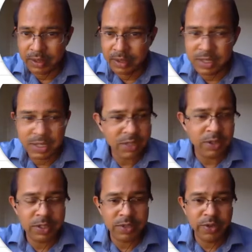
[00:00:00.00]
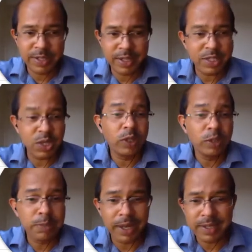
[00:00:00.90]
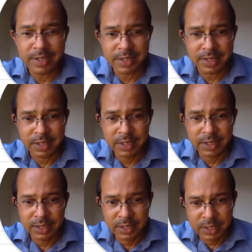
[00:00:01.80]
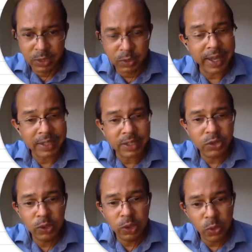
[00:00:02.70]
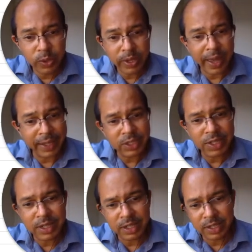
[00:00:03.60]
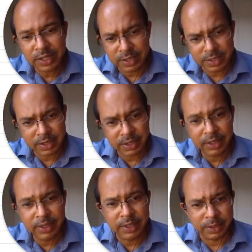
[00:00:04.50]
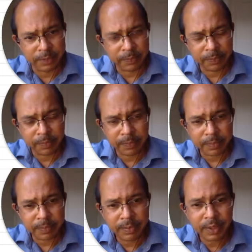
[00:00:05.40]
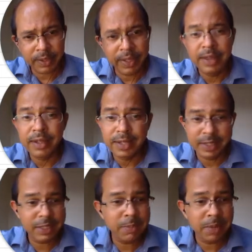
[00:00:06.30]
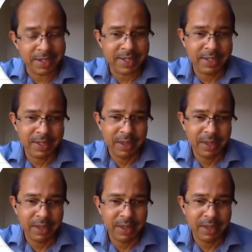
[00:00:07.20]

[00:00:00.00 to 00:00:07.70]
this resets all the balances so that your loan actually clears earlier than 36 months.